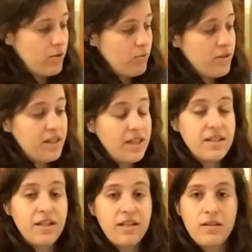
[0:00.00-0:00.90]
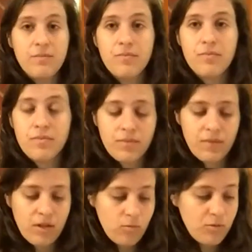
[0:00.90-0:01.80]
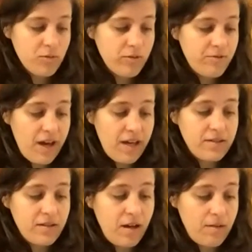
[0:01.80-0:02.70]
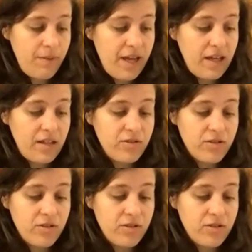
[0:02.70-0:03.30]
with Hineni, which we find on page